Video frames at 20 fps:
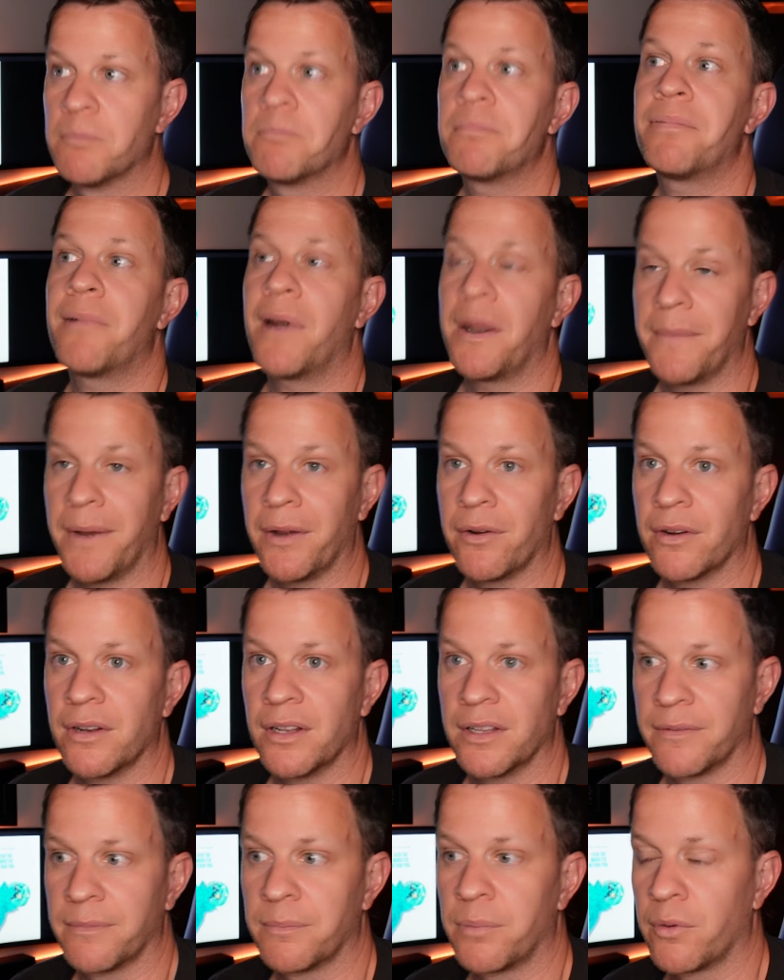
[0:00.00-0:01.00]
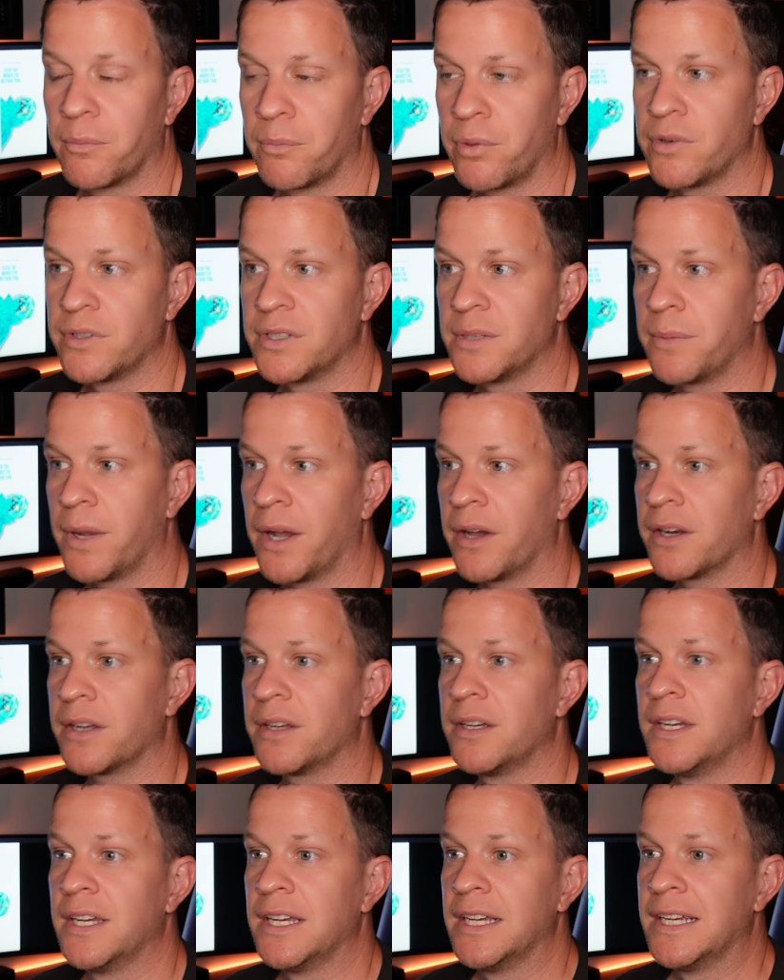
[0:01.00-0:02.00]
primarily protein
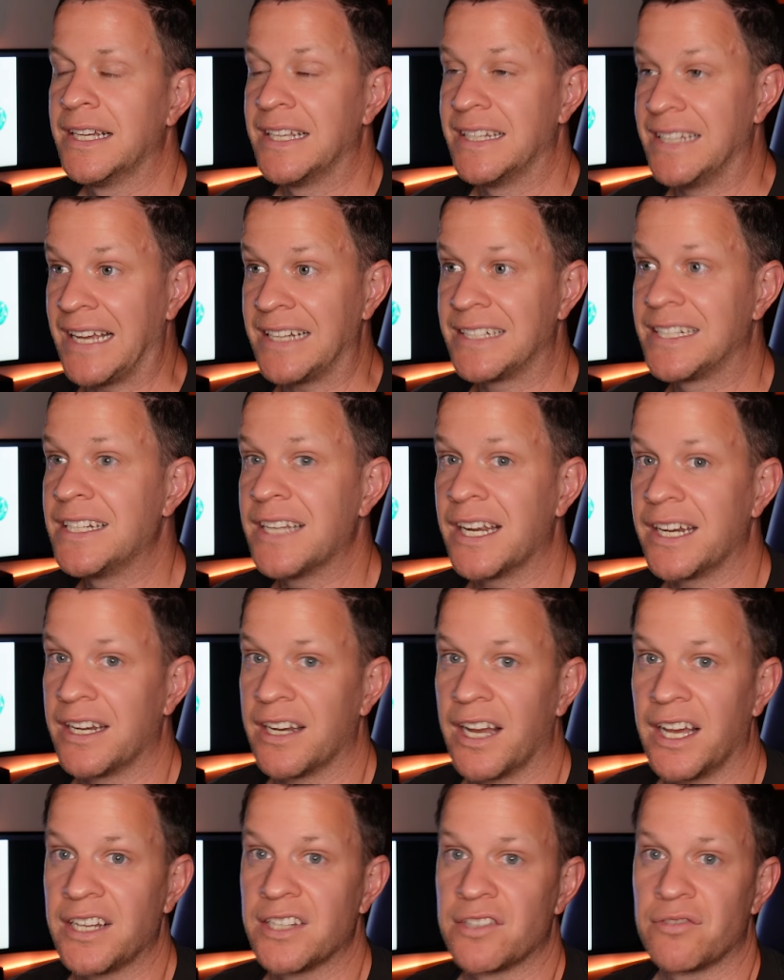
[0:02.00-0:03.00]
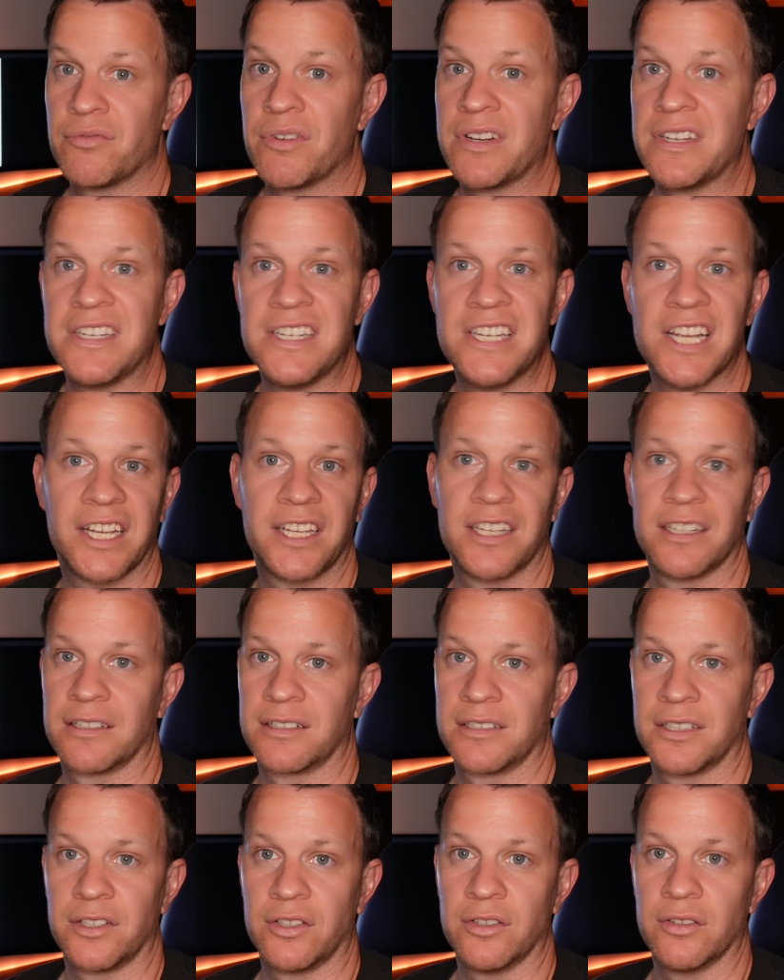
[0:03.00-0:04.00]
powder, $19.99 is a
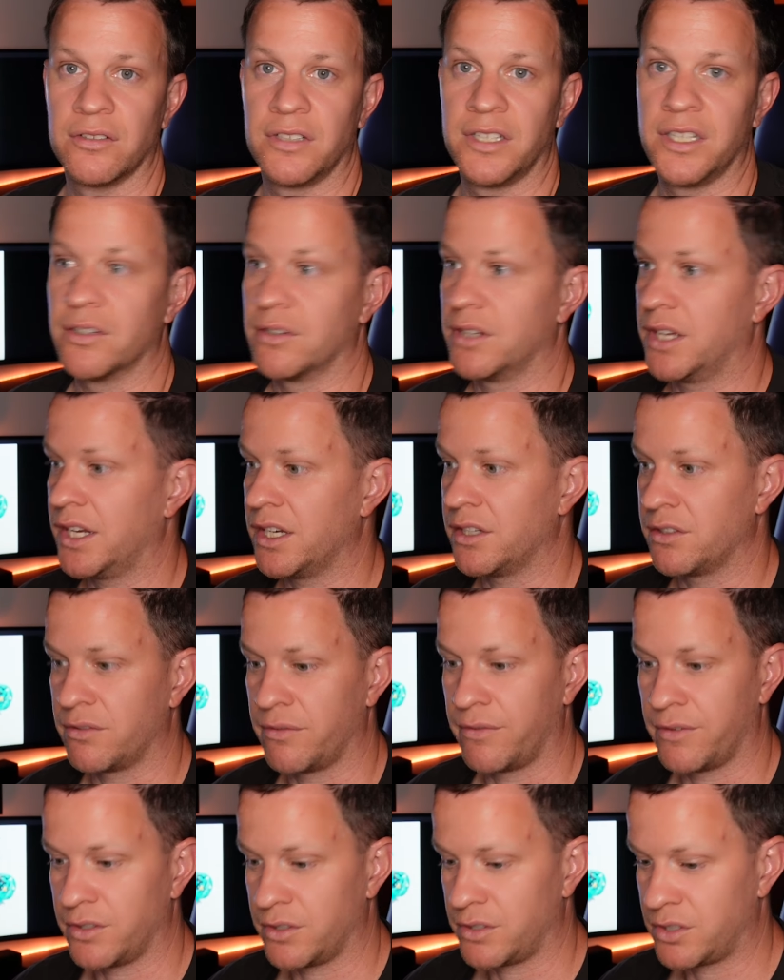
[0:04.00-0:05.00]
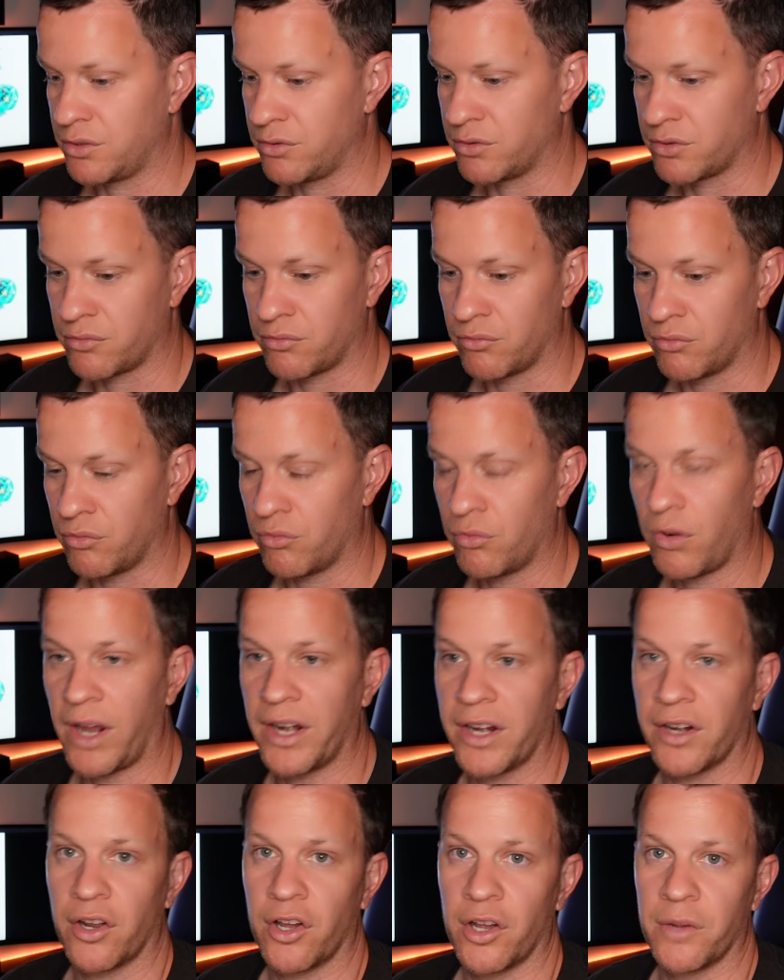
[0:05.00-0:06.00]
ridiculously good deal, and it suits
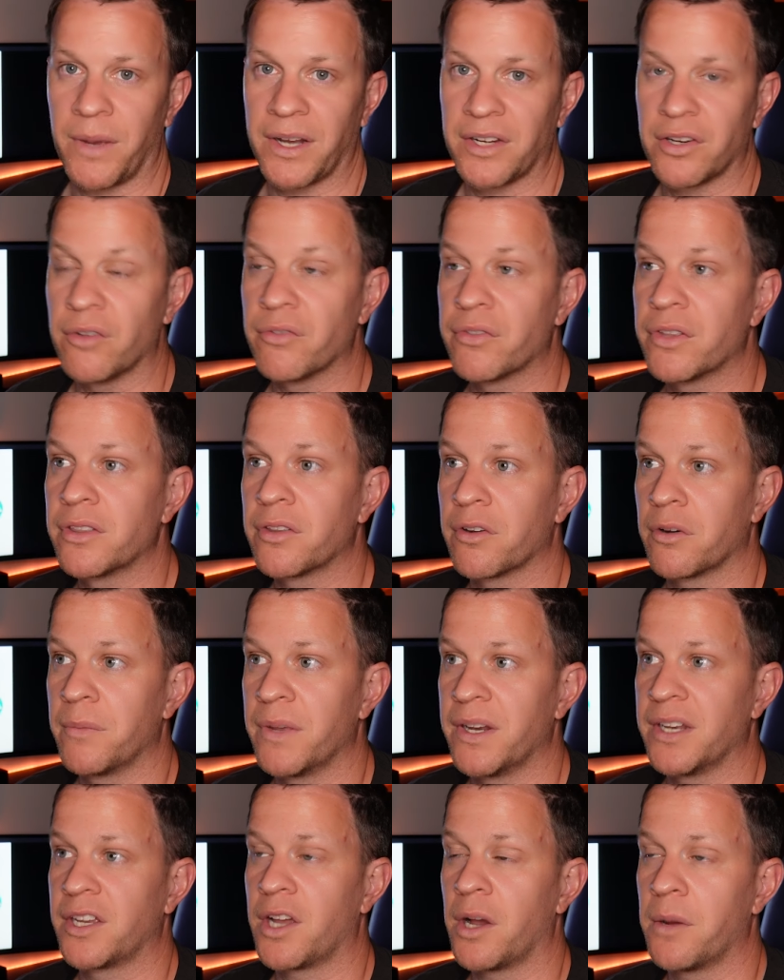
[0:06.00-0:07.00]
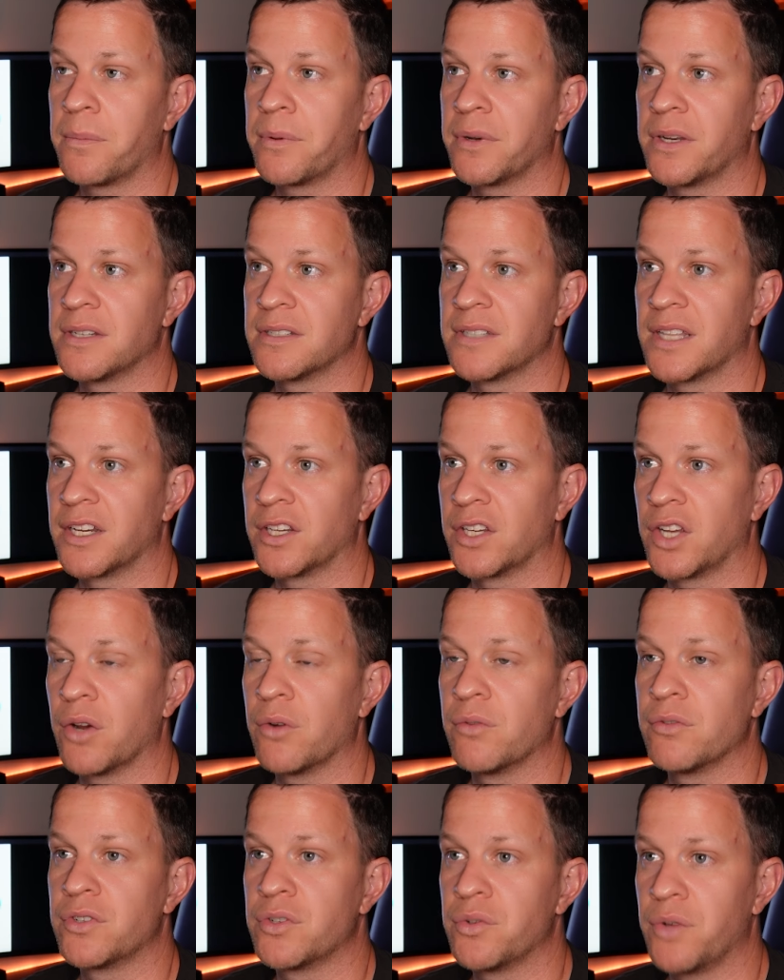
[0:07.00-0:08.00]
right at home. I don't think there are many companies that are
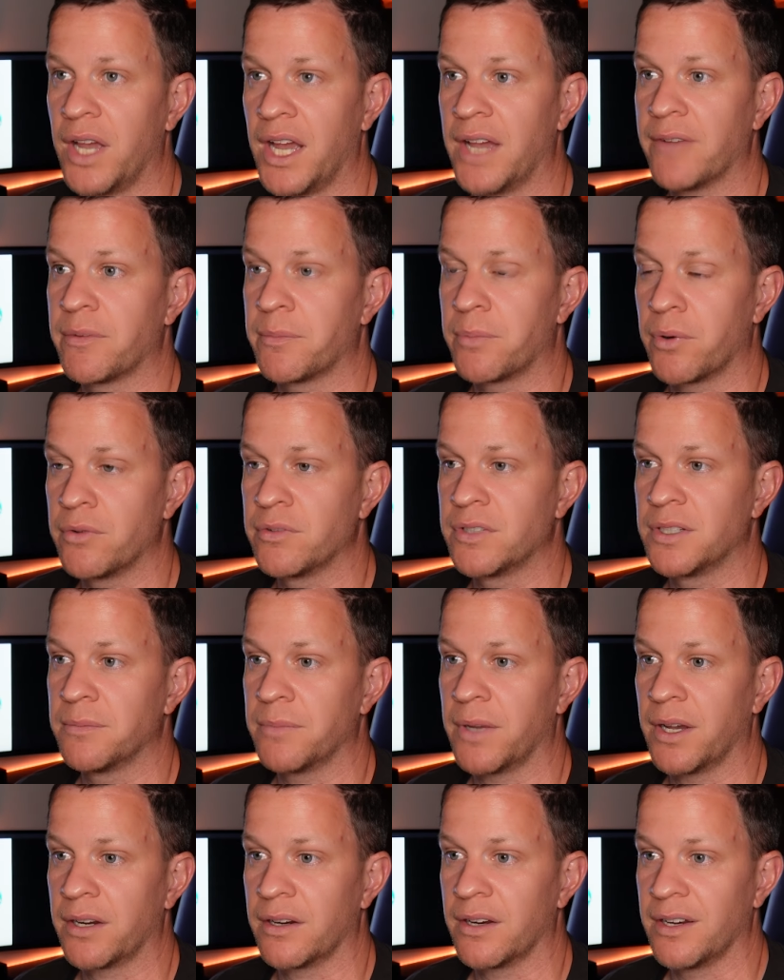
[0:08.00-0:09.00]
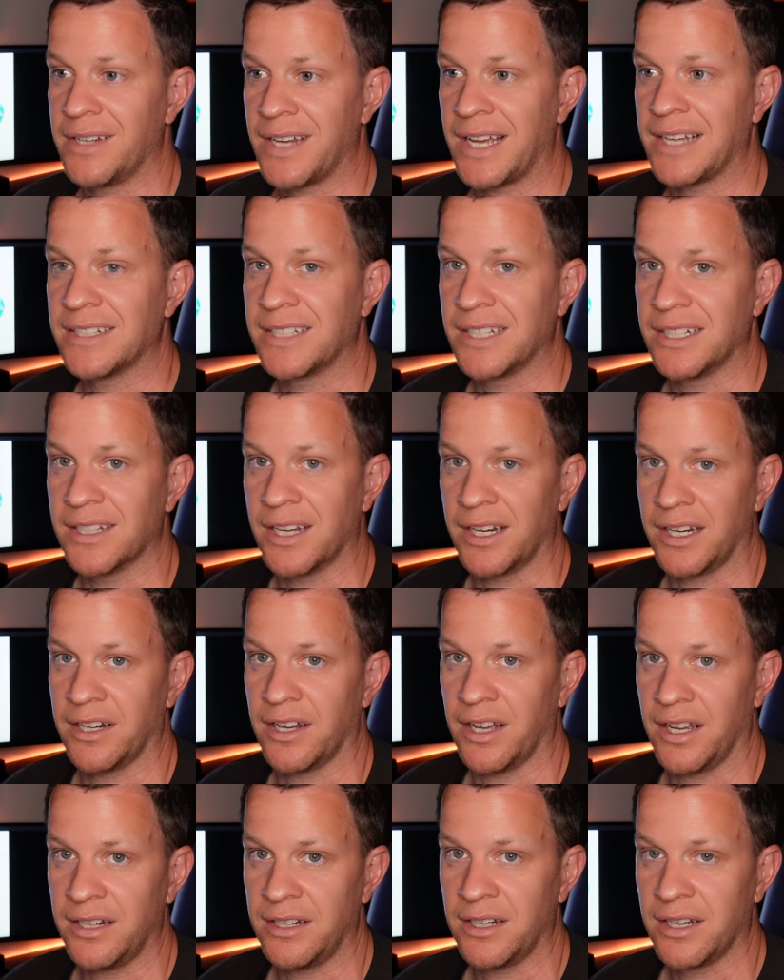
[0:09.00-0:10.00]
going to have a protein powder at
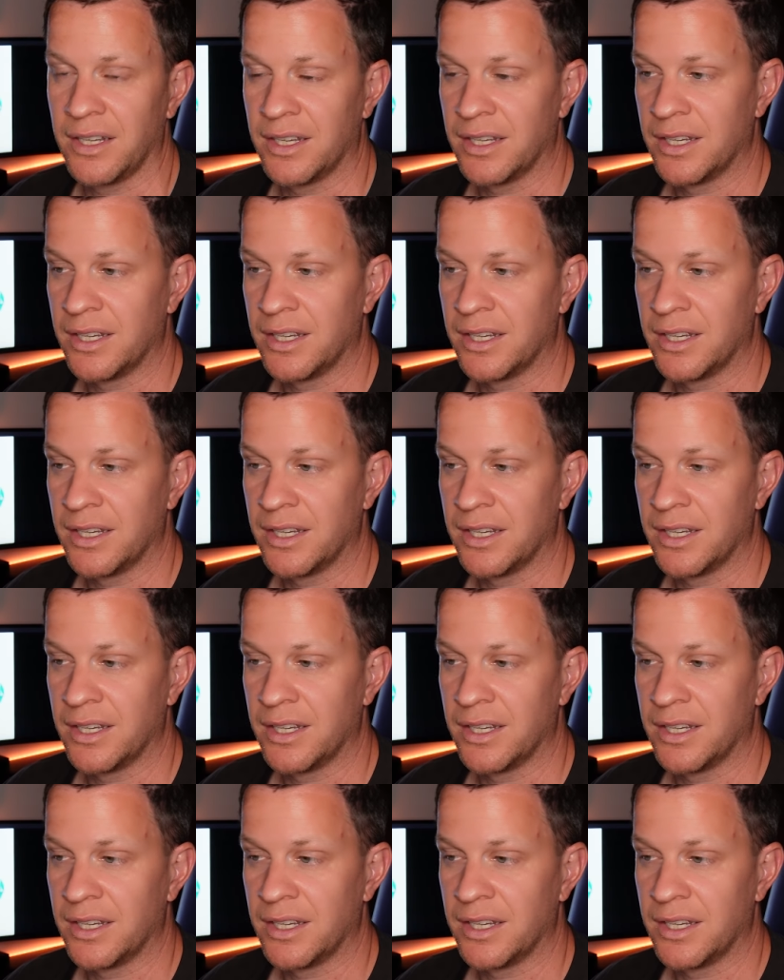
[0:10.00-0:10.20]
$19.99